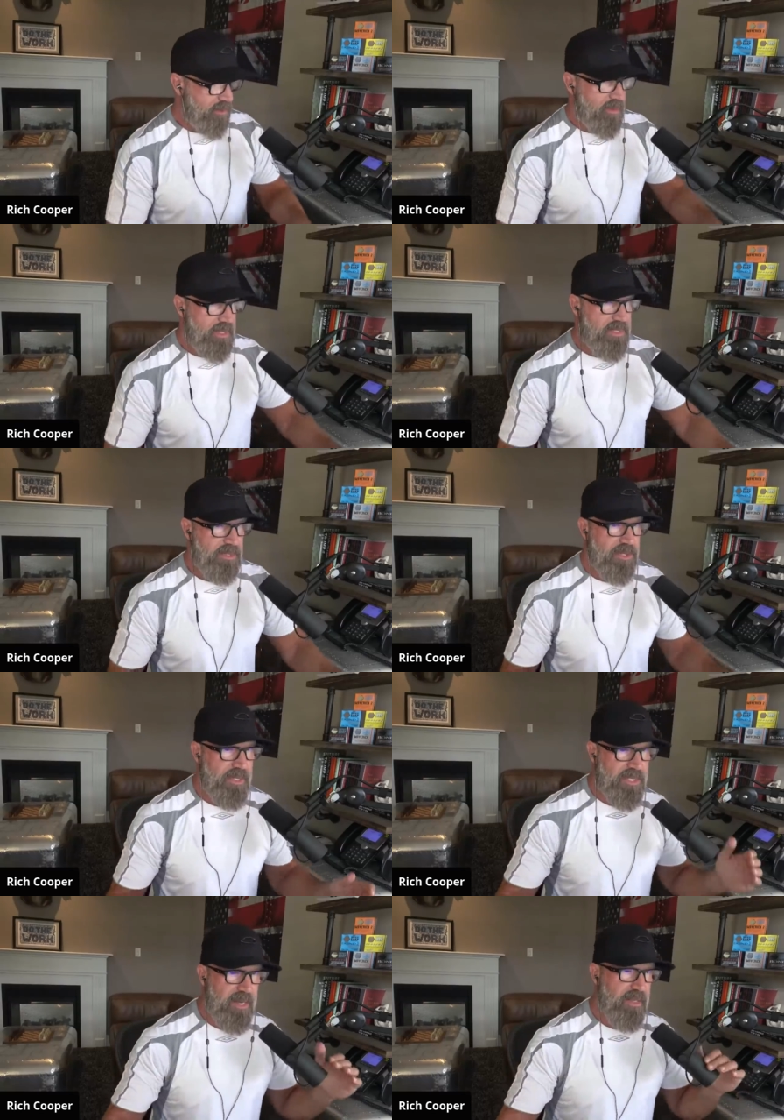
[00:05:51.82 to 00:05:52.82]
that's
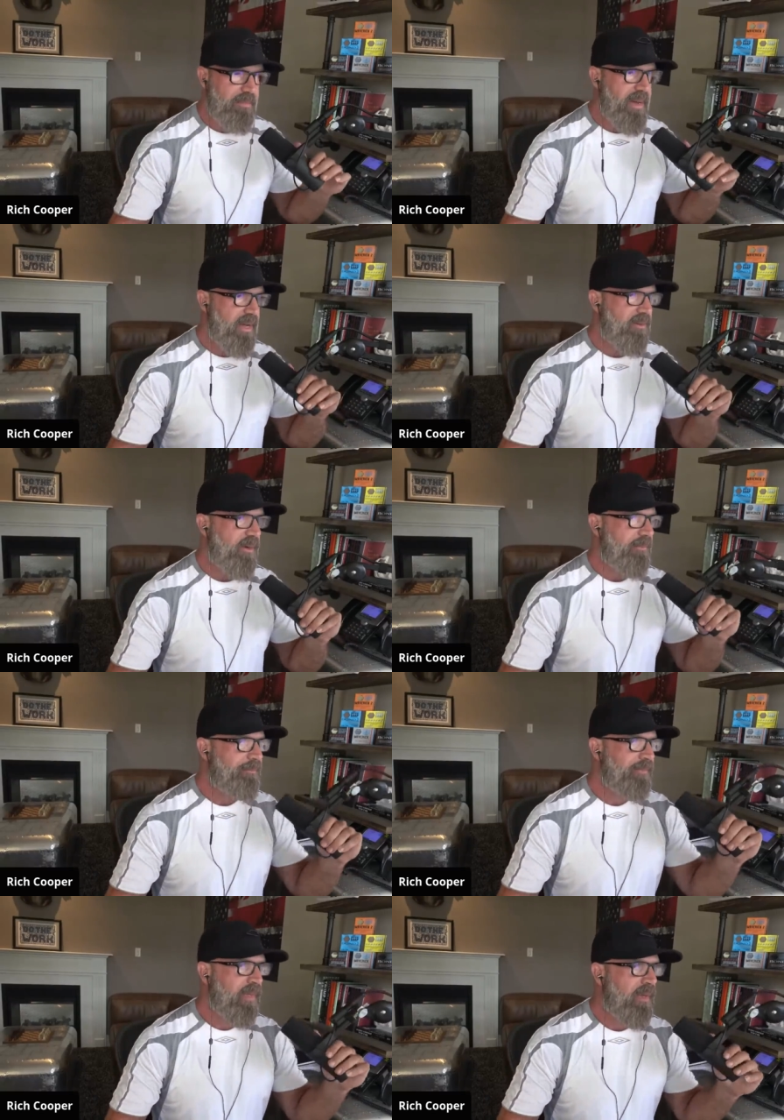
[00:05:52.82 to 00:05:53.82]
kind of the background,
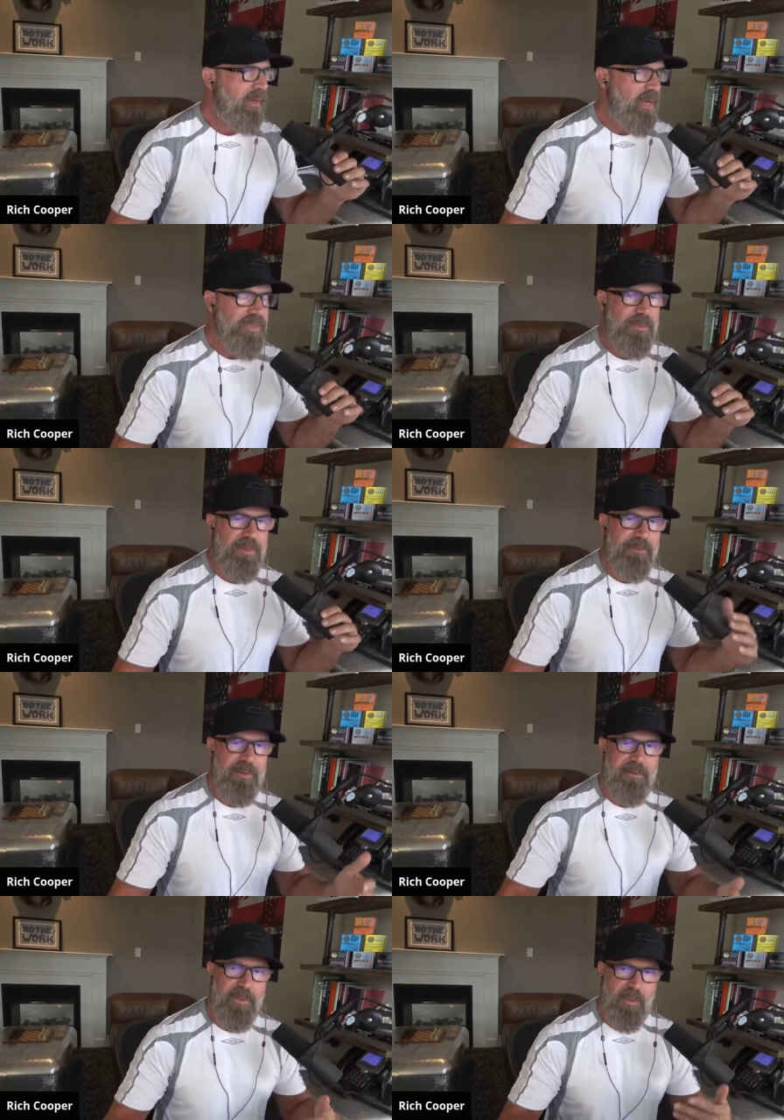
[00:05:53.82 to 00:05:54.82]
guys. Do me a favor
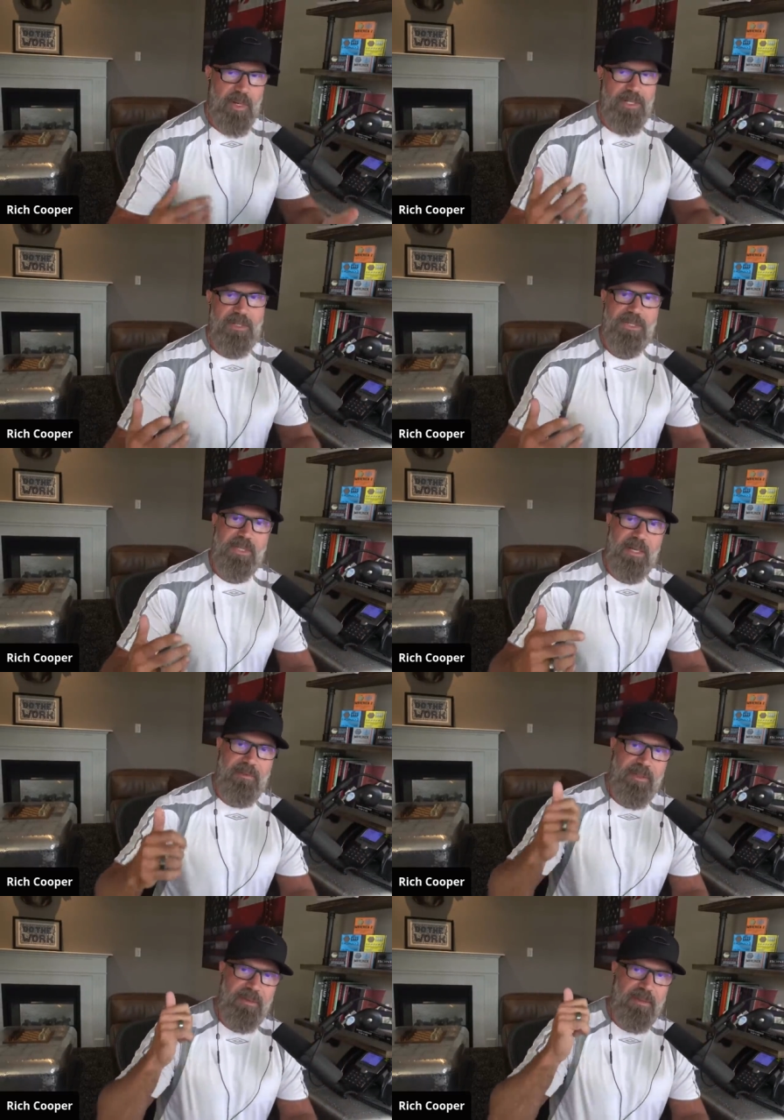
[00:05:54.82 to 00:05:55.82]
if you're watching this live,
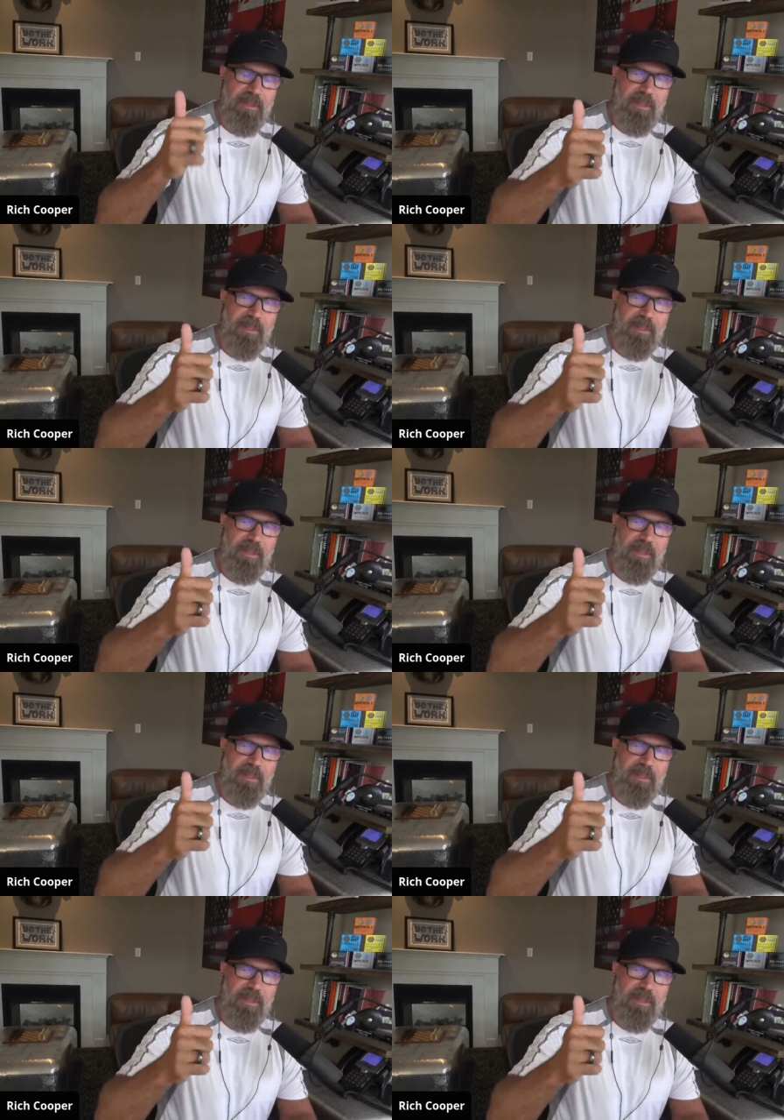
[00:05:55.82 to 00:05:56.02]
hit the